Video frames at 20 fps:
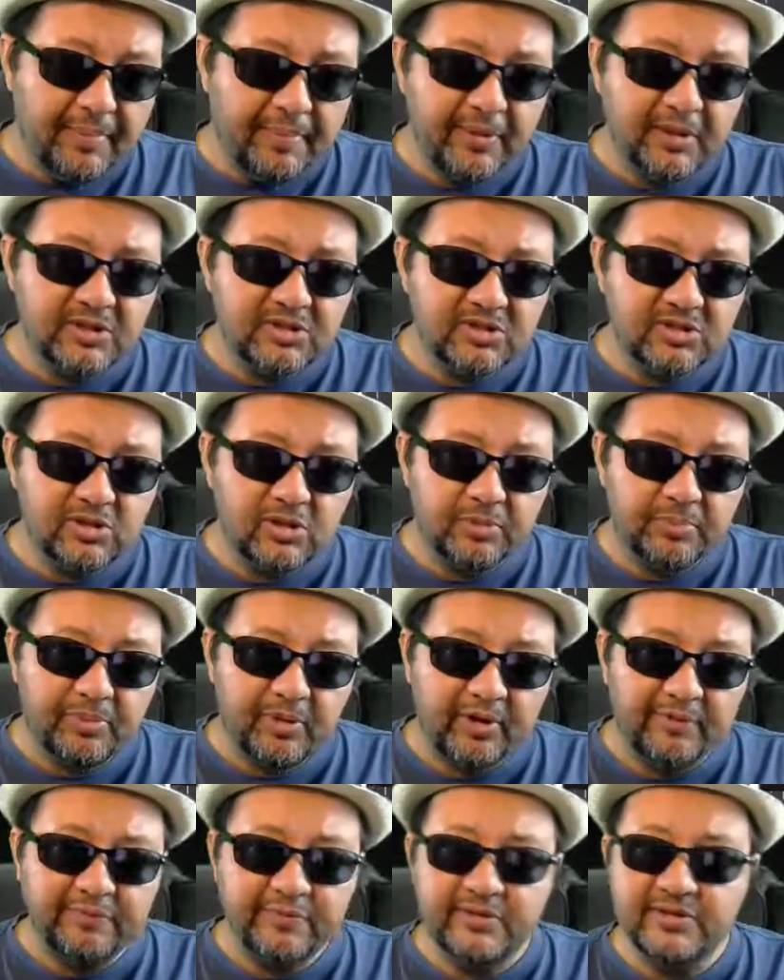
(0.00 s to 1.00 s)
My
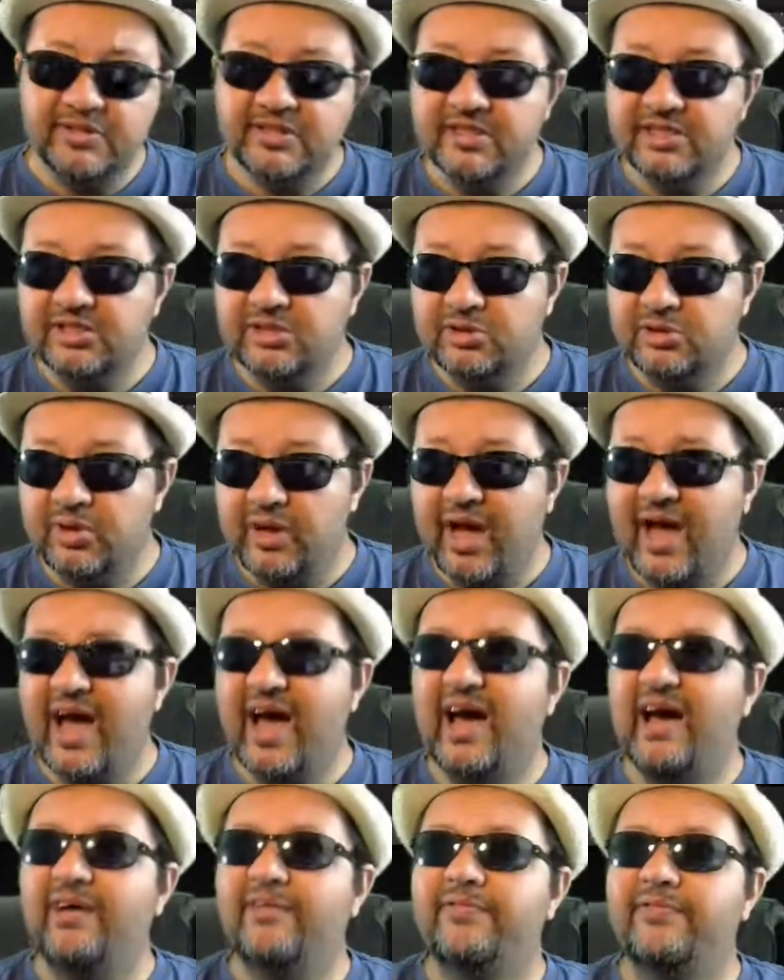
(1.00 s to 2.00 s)
personal preference is
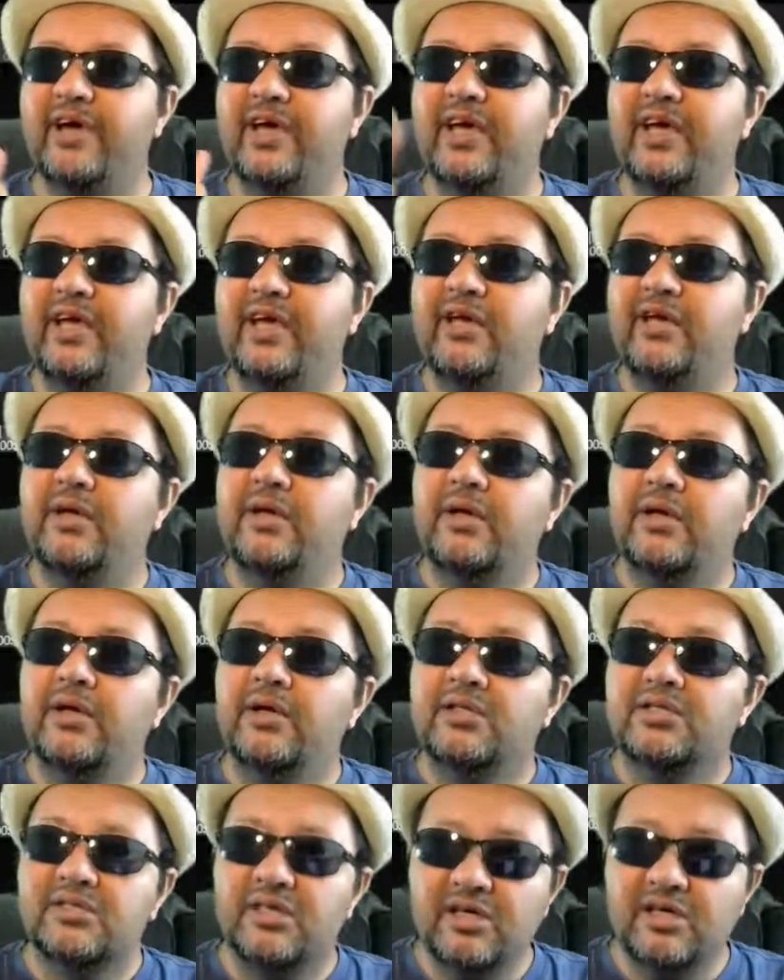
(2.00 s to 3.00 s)
to have
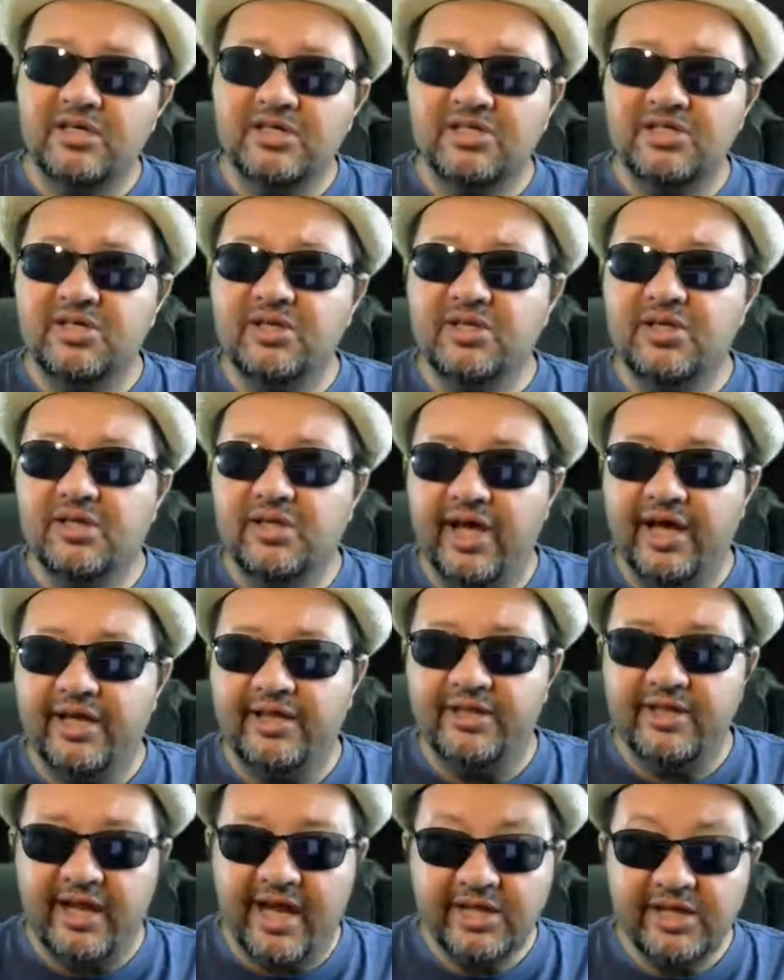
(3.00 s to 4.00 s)
a
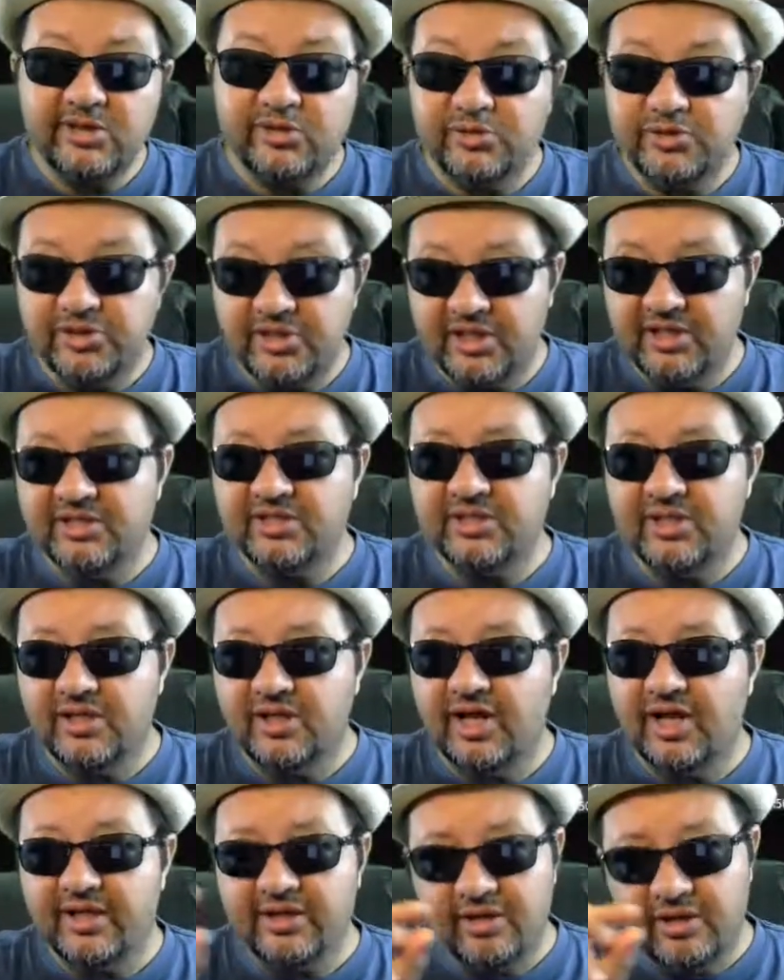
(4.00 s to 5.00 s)
tungsten light, an actual
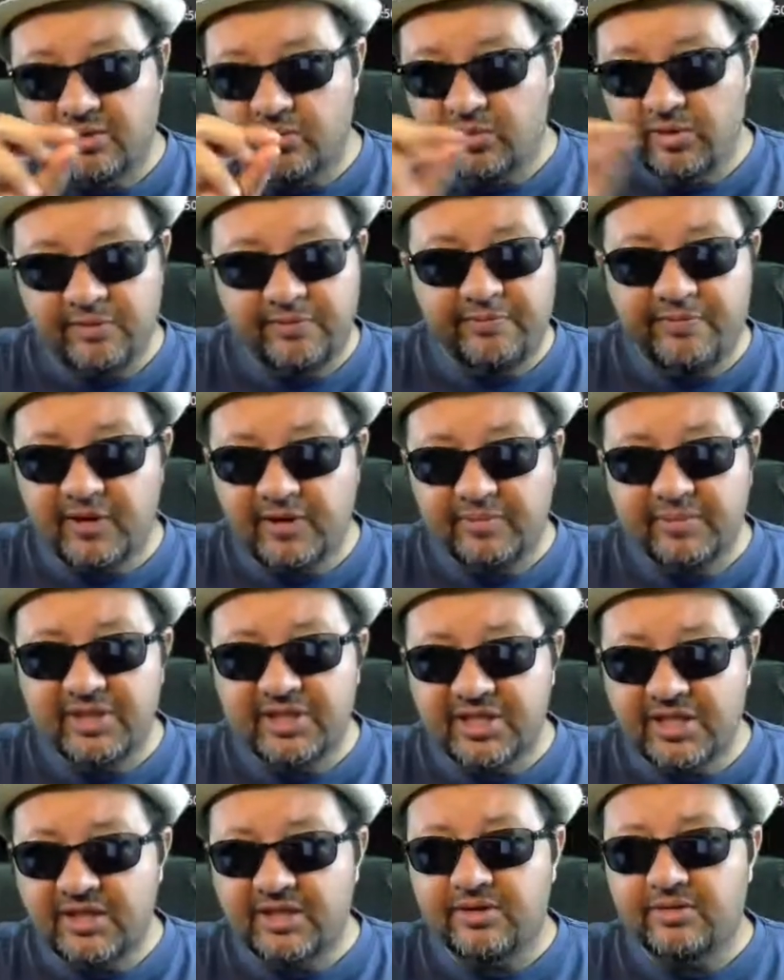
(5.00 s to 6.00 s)
tungsten light, you know, with a
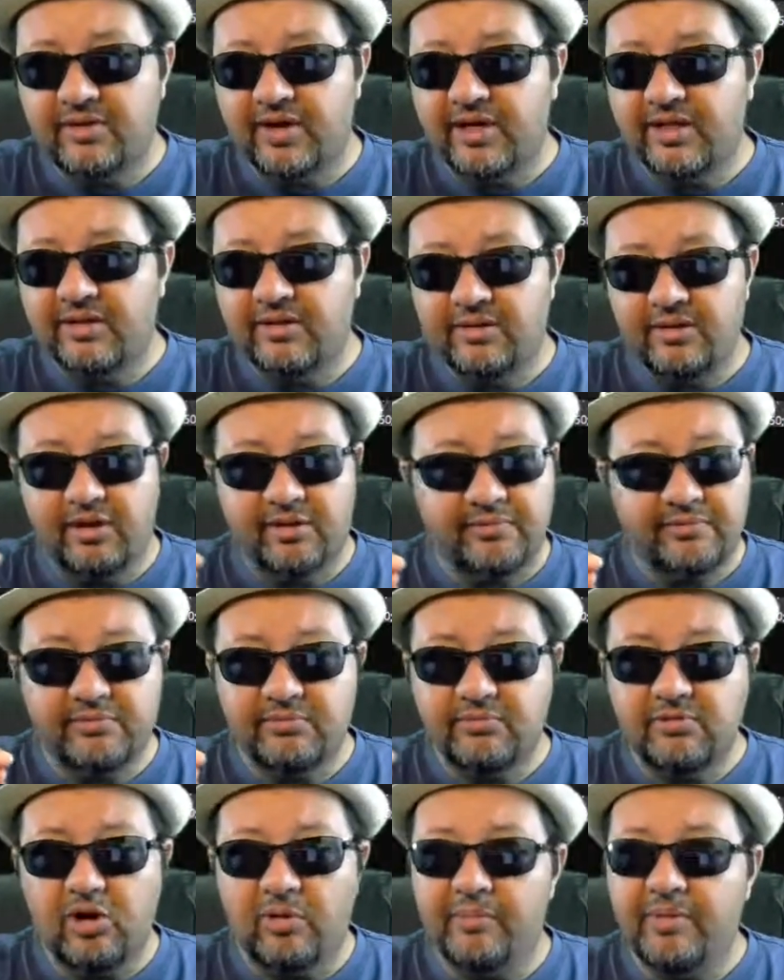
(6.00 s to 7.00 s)
filament in it, right?
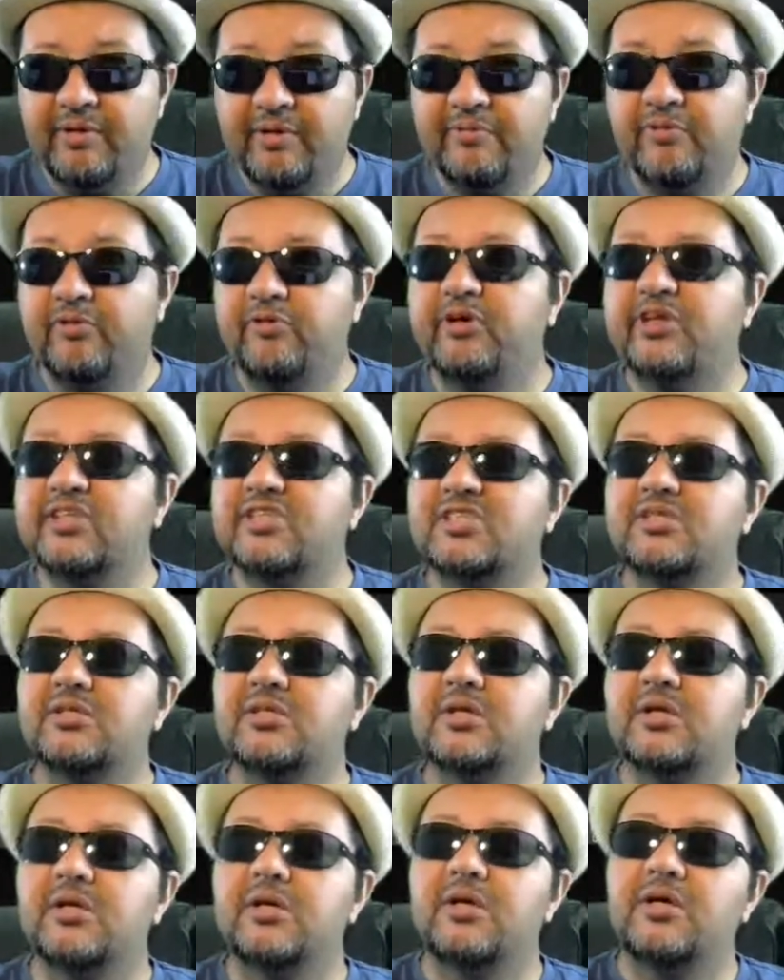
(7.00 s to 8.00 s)
Not compact
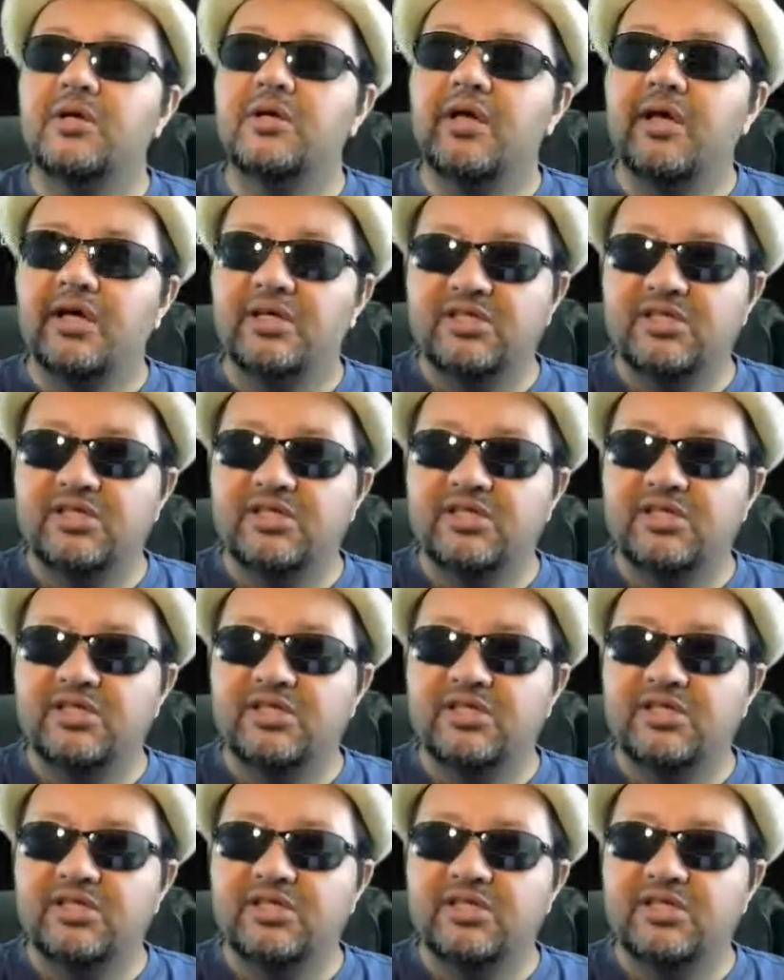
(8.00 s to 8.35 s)
fluorescent.